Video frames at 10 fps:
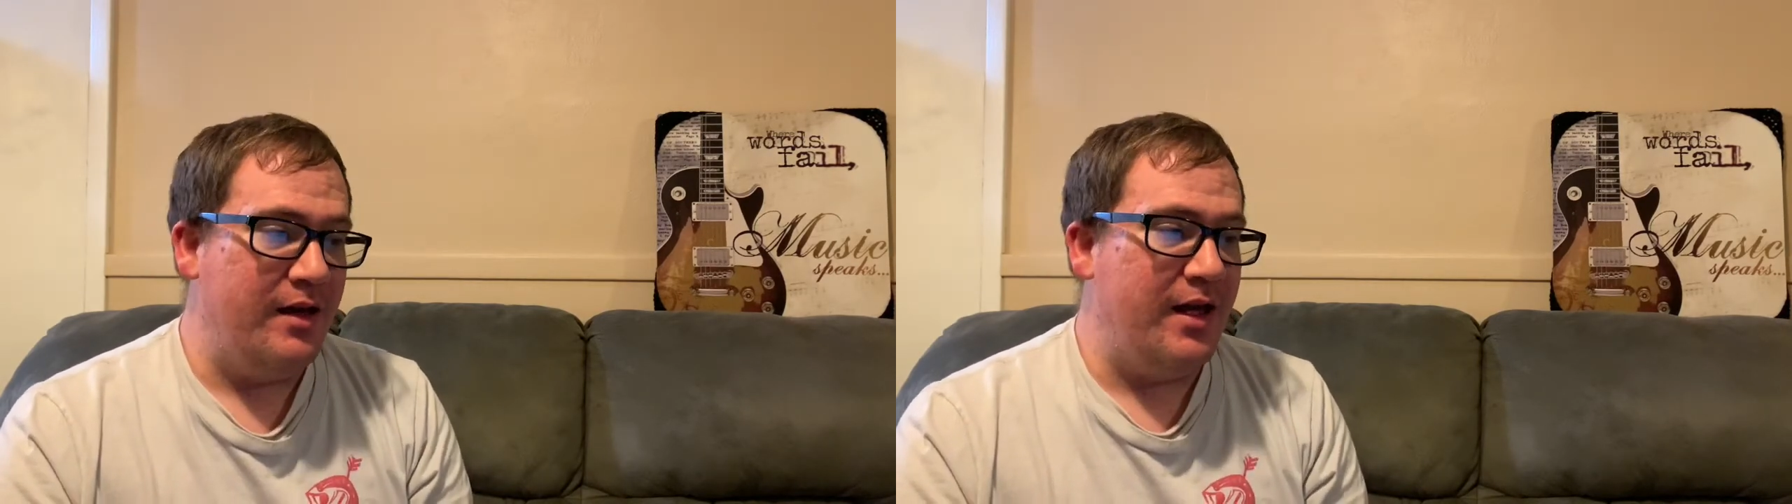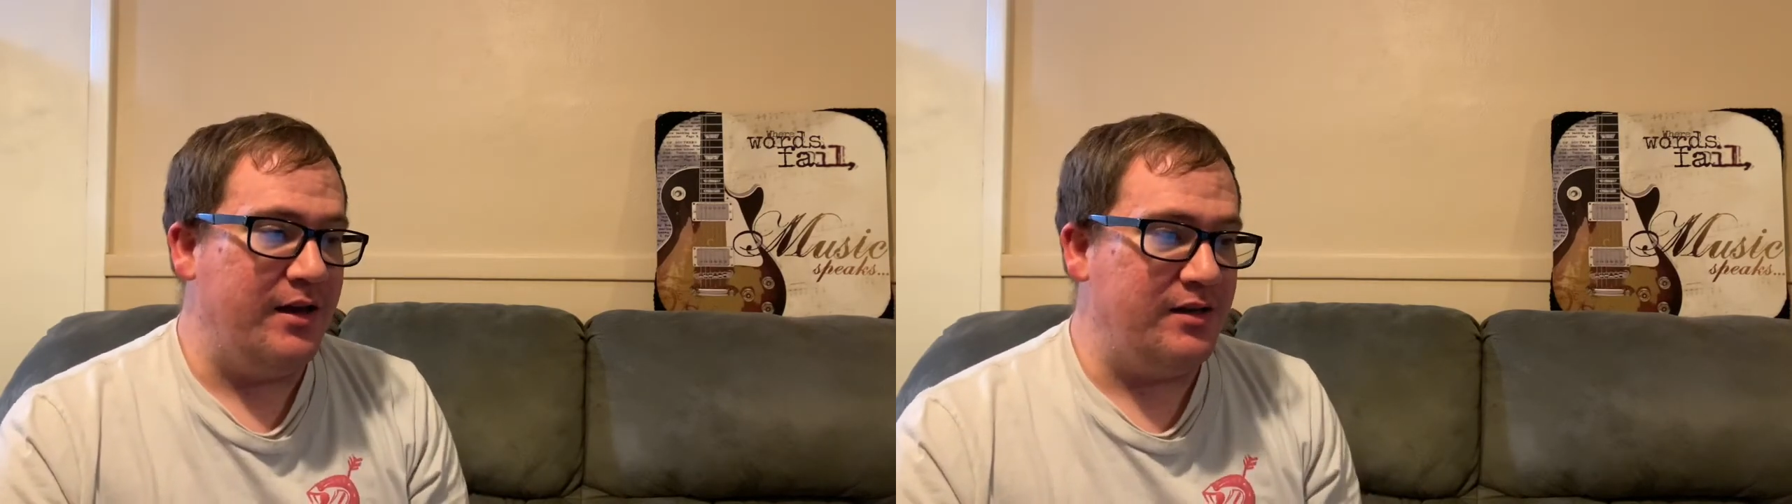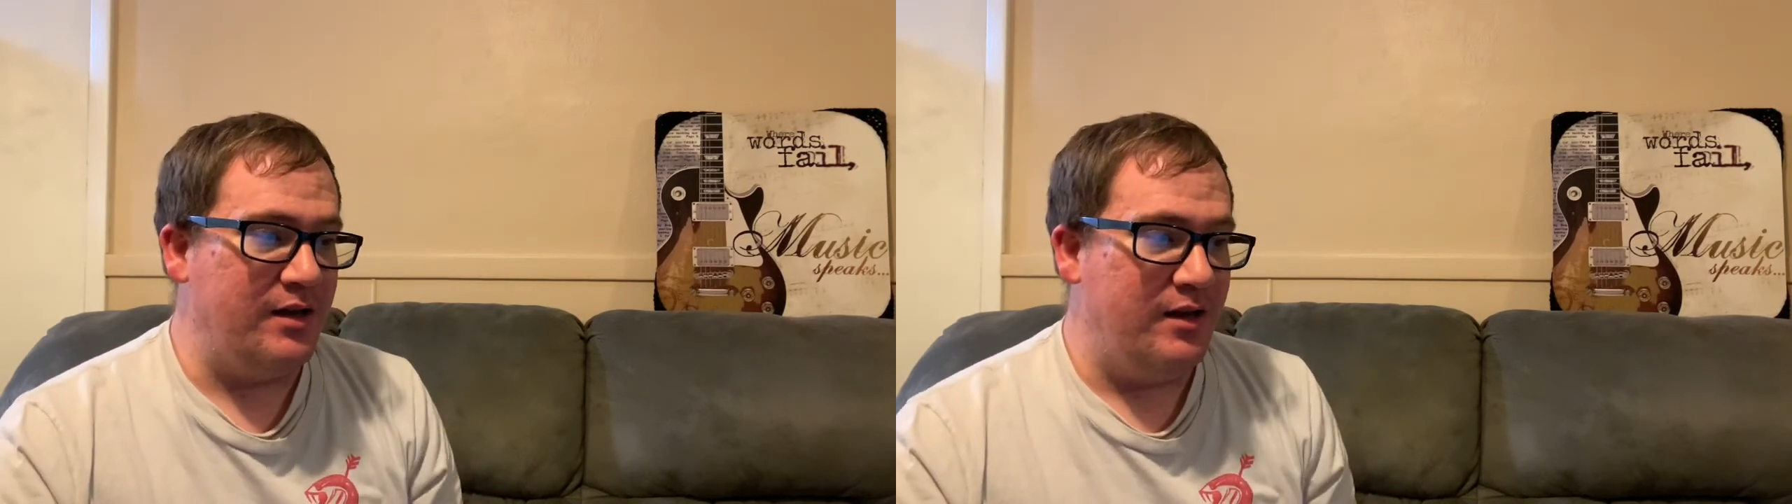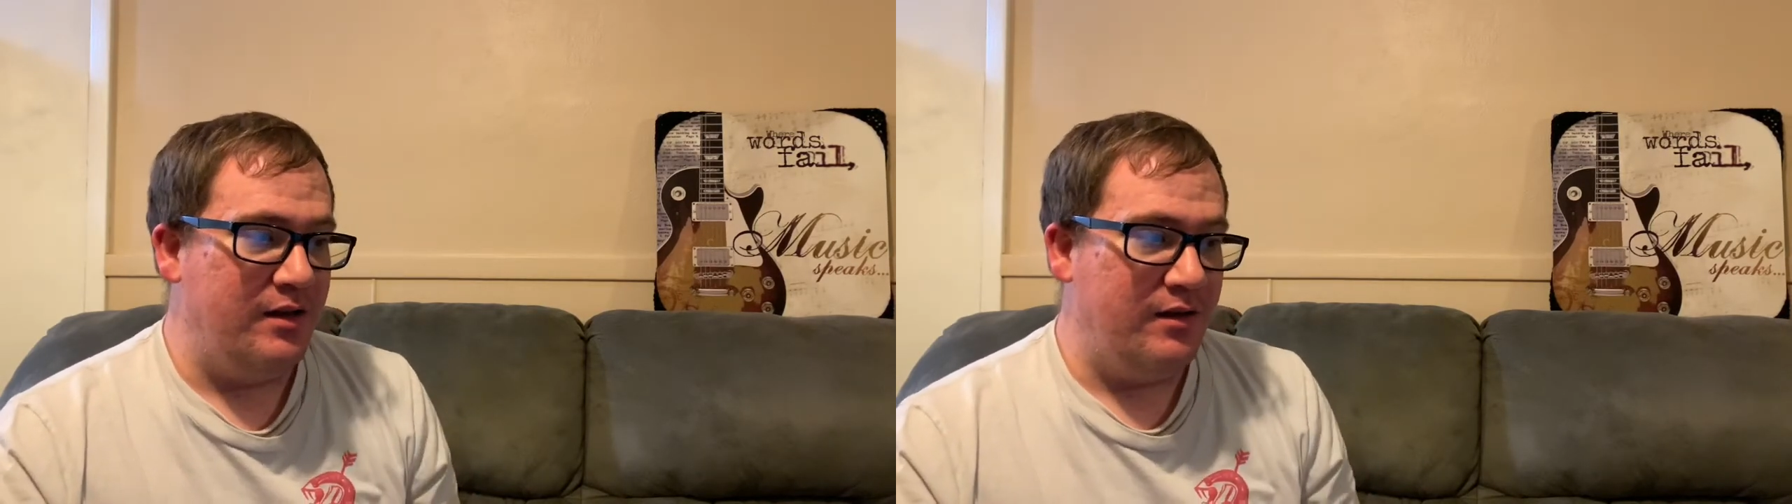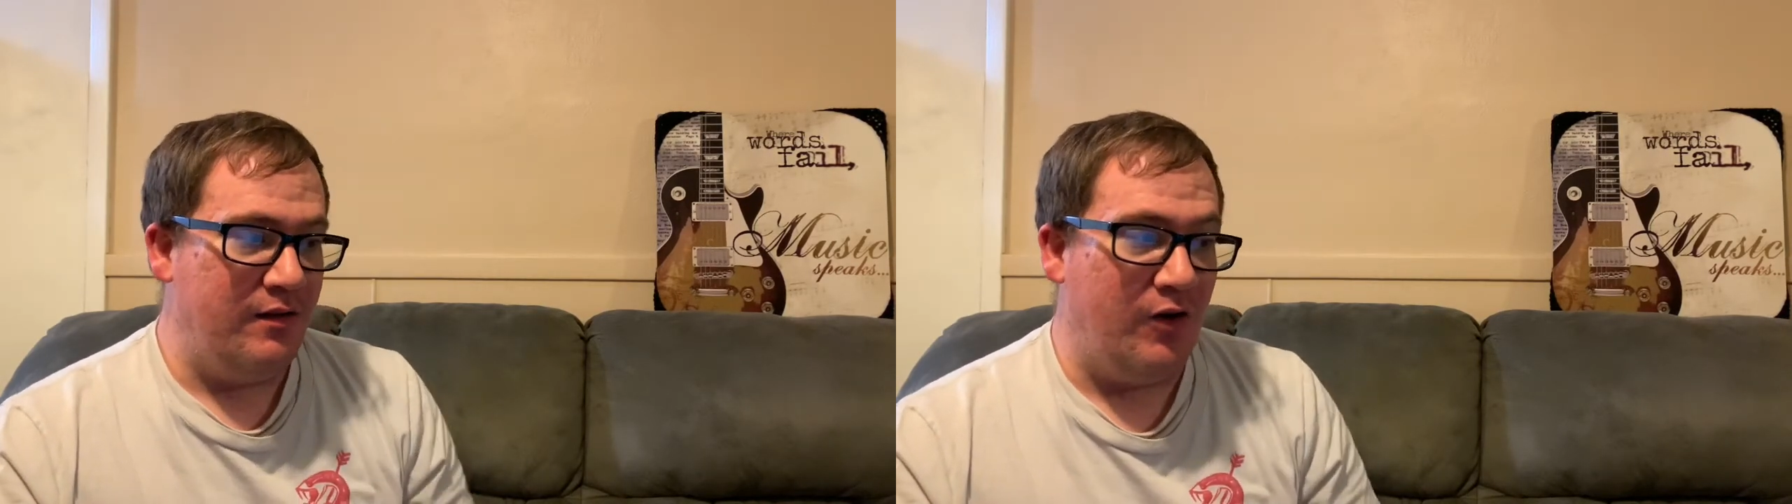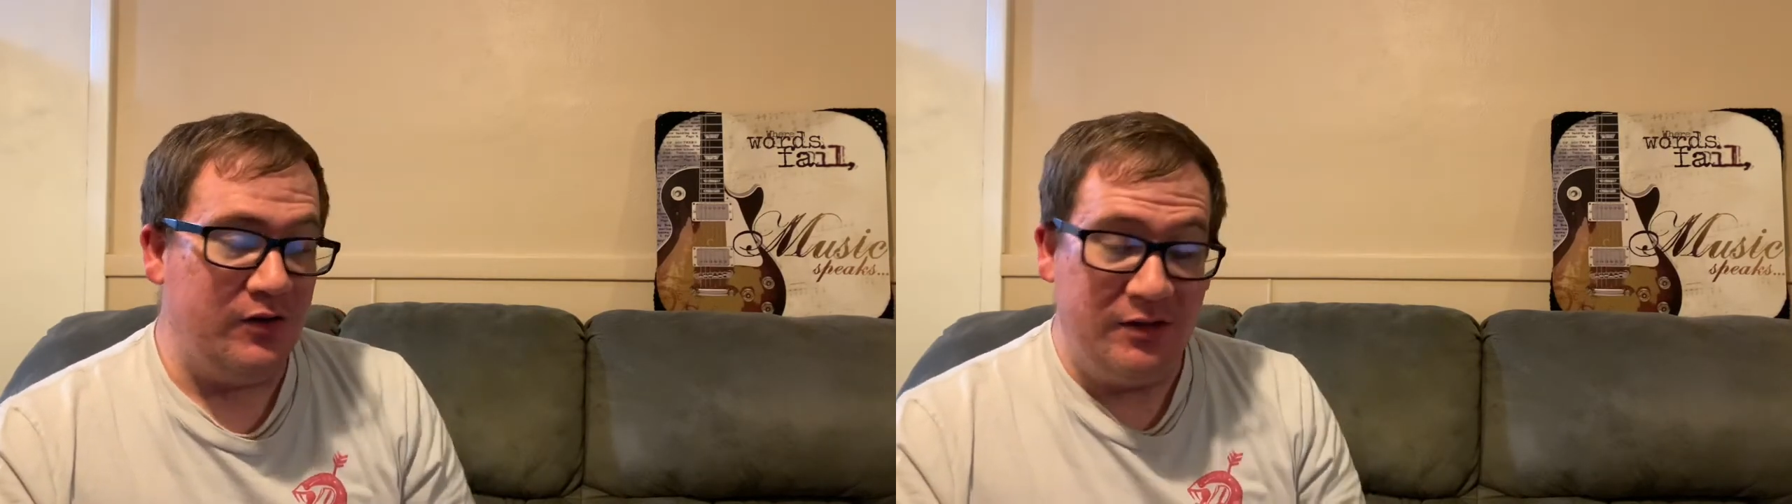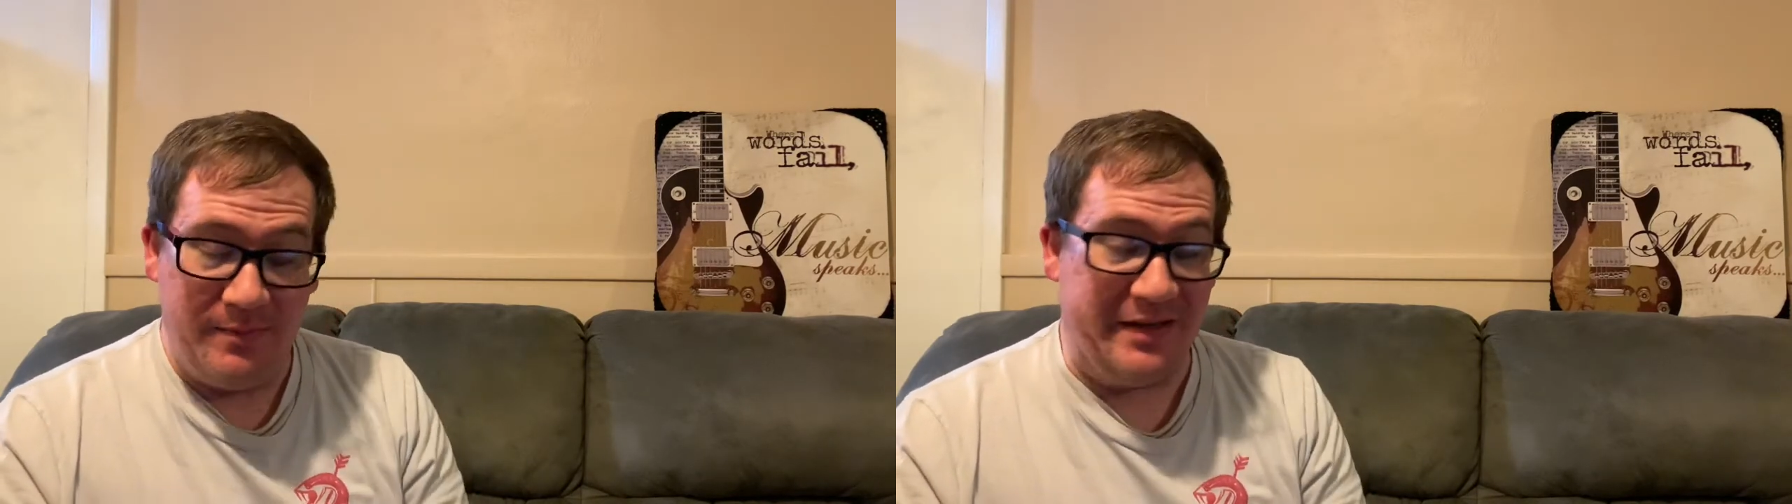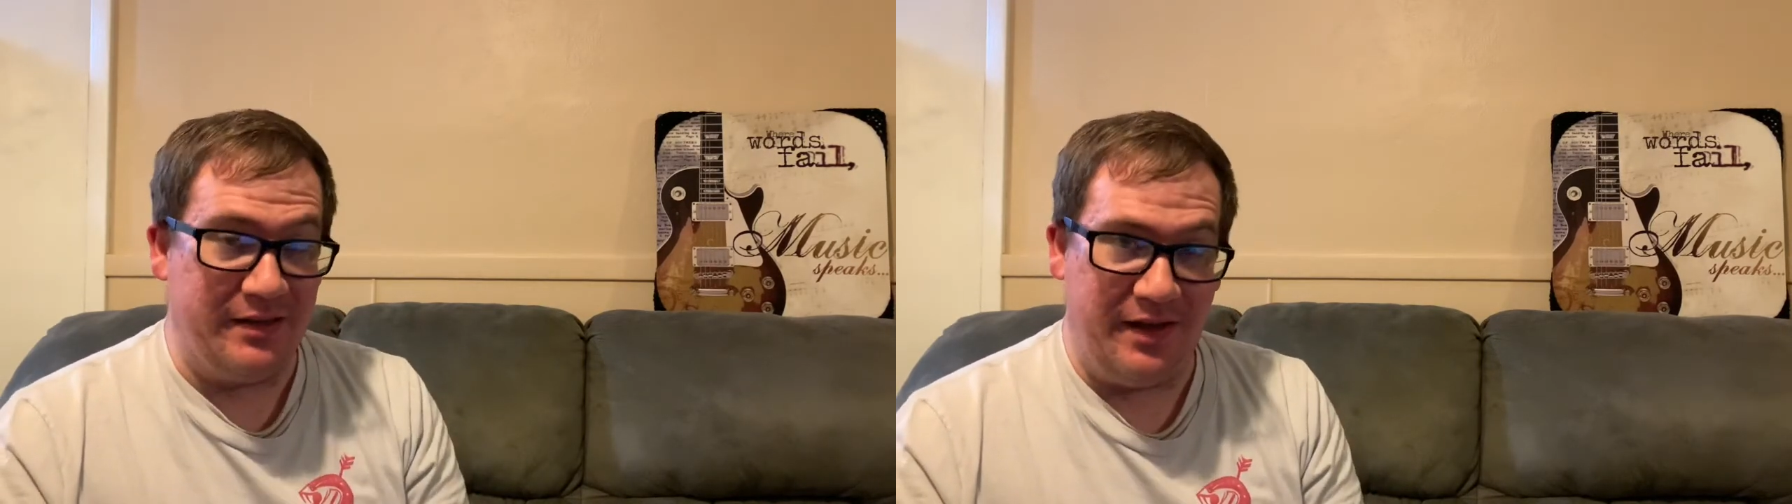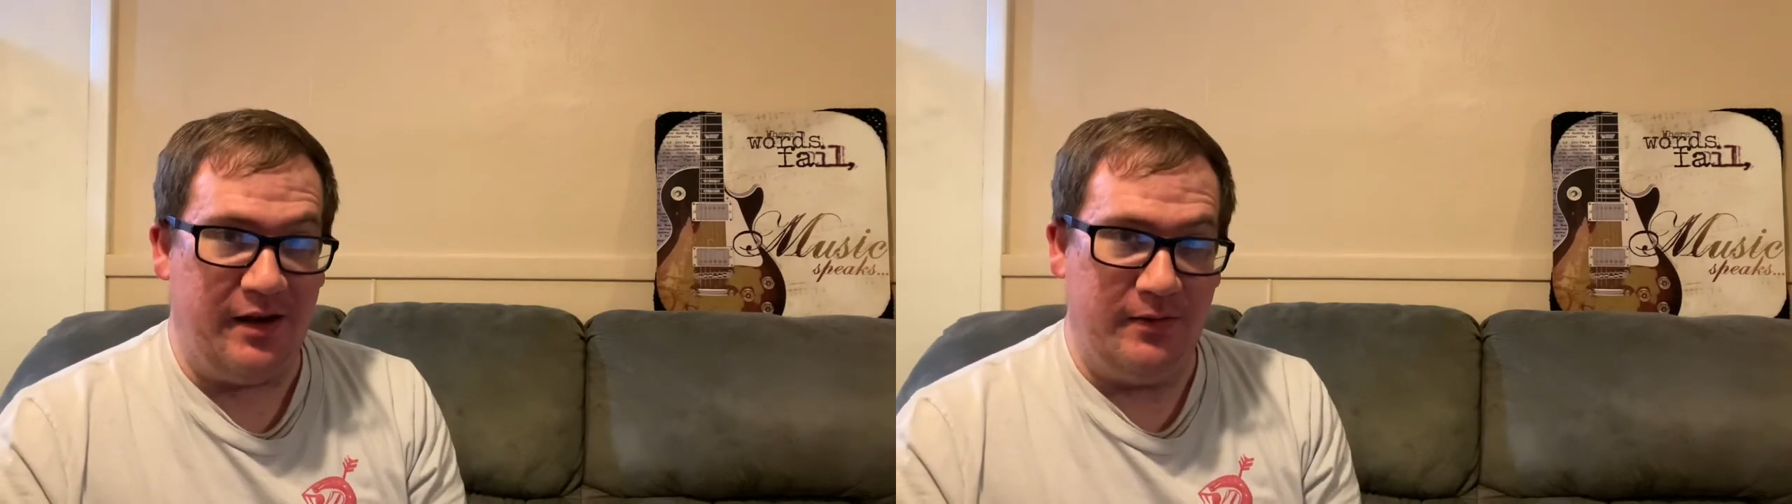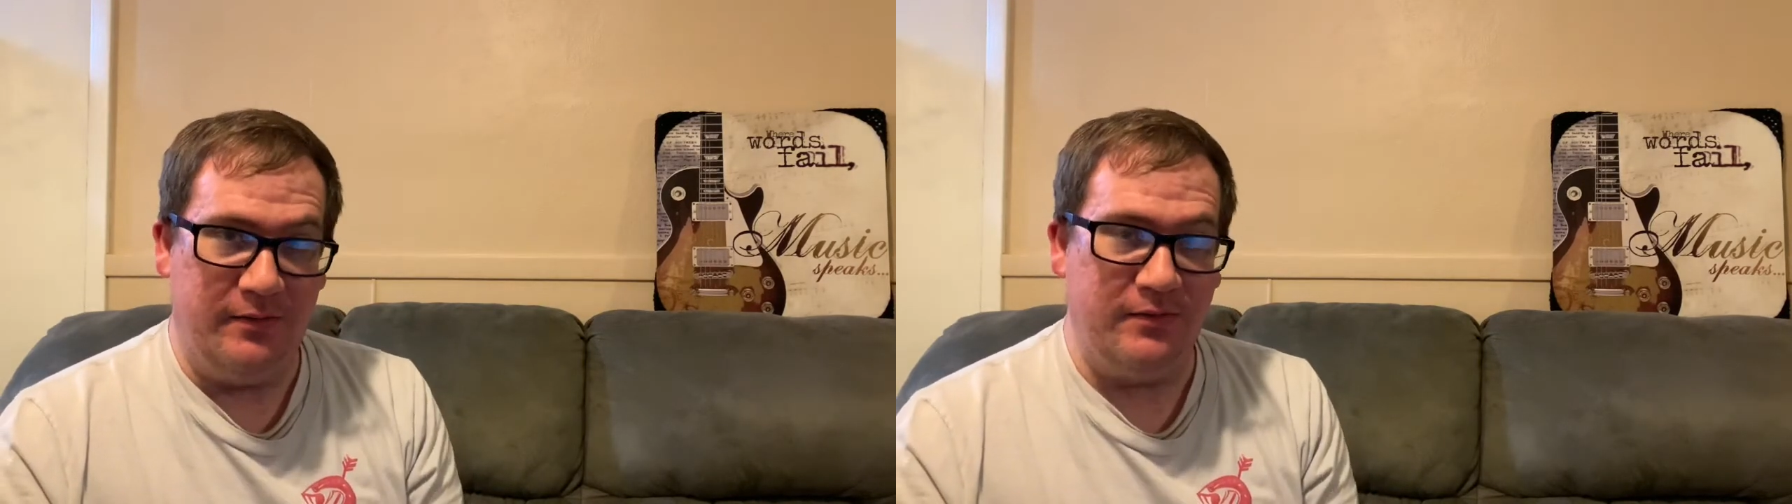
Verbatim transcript: and ultimately